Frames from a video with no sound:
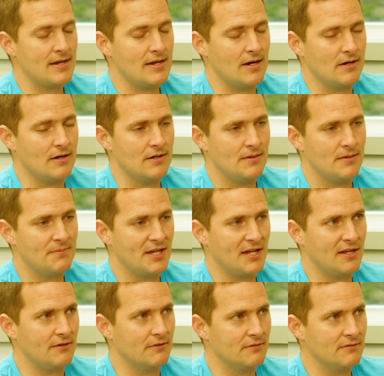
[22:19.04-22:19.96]
you know, I'm
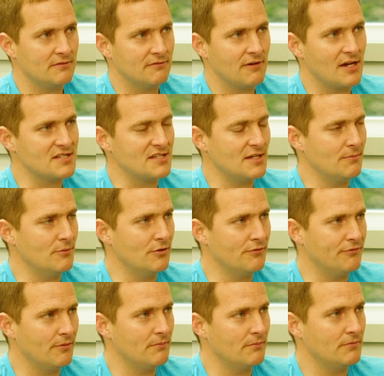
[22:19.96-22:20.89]
thinking rest eat
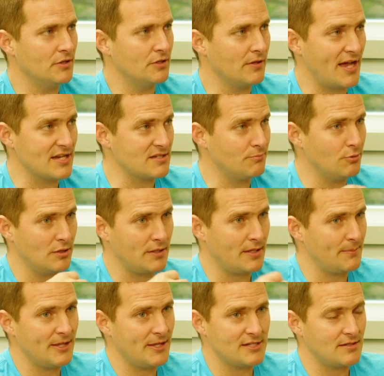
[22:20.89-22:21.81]
move from your last book.
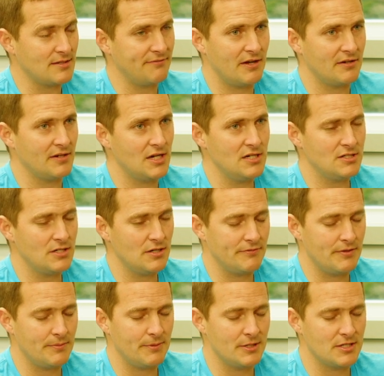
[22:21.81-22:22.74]
I mean, that's the foundation
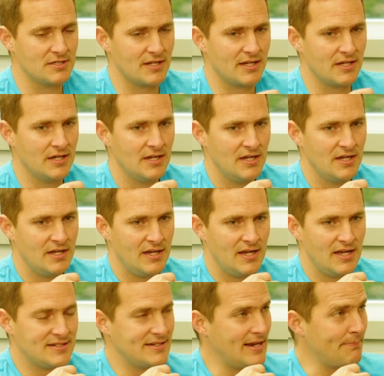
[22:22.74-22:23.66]
of it, but it's like
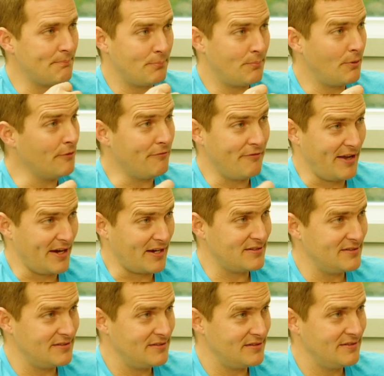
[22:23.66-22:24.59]
it's not perfect.